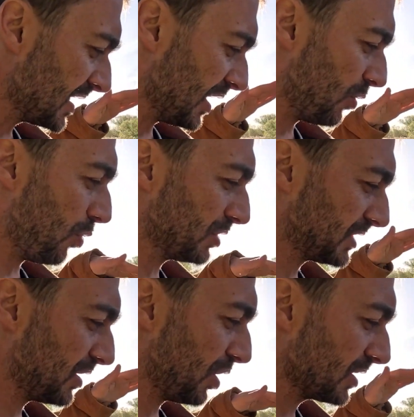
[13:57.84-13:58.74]

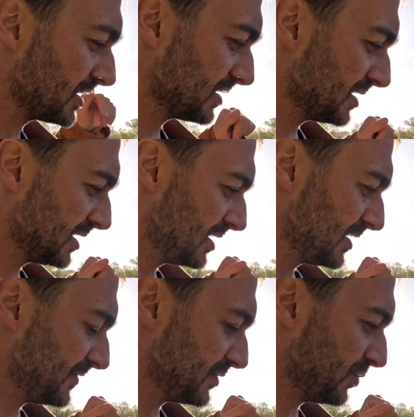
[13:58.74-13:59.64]
water lock,
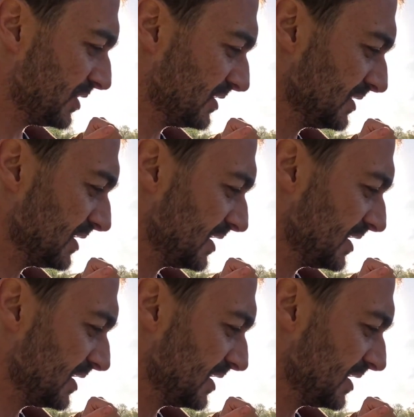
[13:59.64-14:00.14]
if you will,